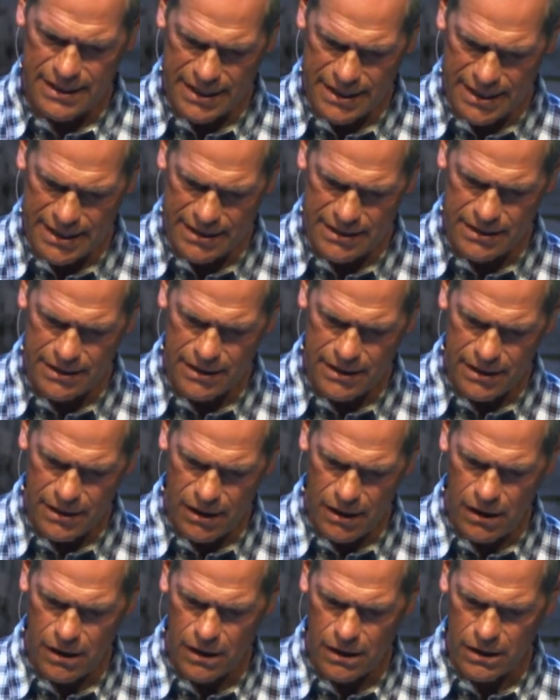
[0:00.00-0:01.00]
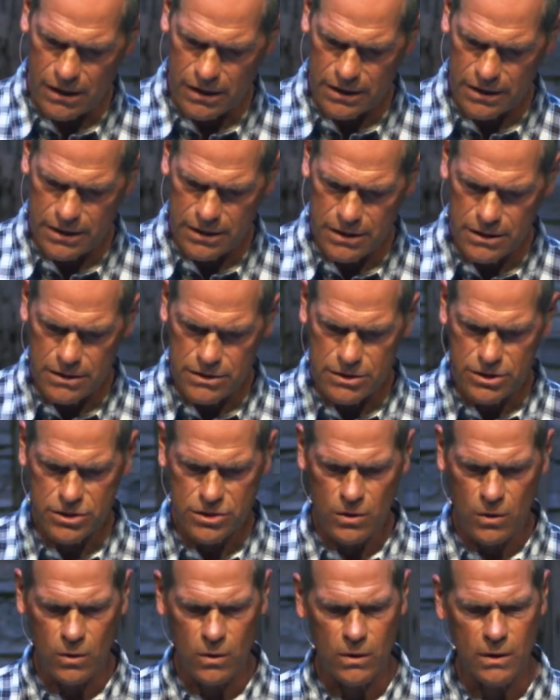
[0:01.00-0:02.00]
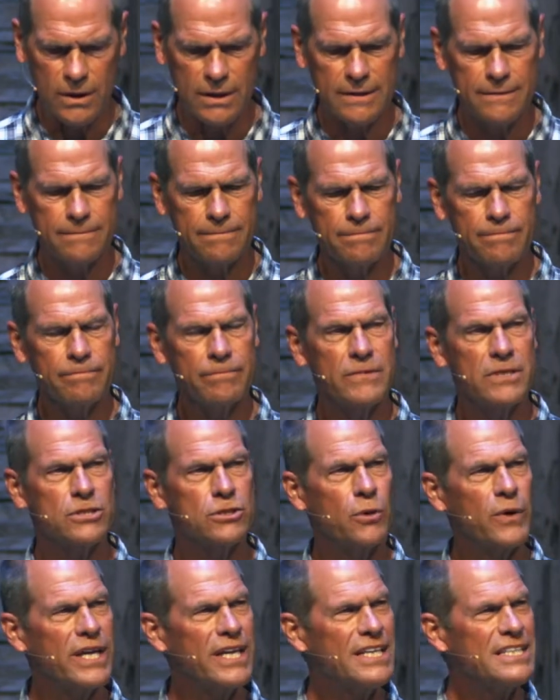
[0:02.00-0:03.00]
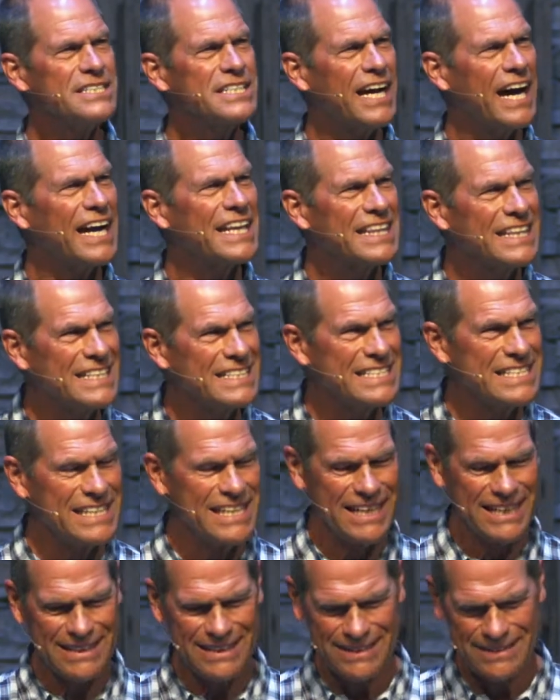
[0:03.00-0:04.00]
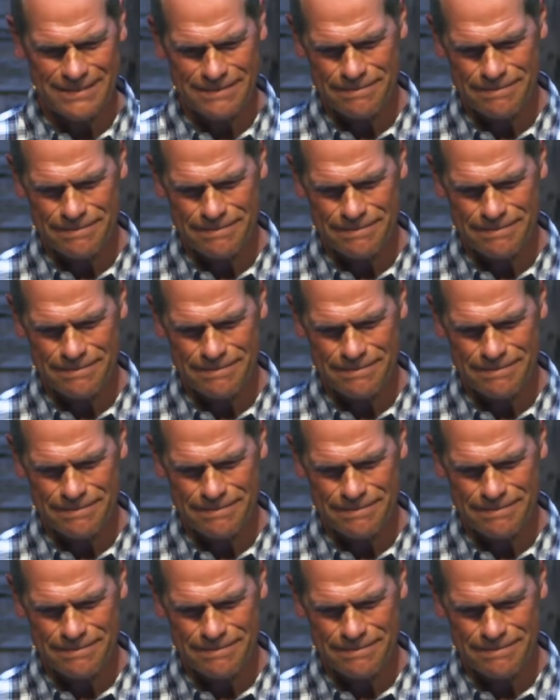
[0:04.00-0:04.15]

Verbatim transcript: in our soul. So is God listening?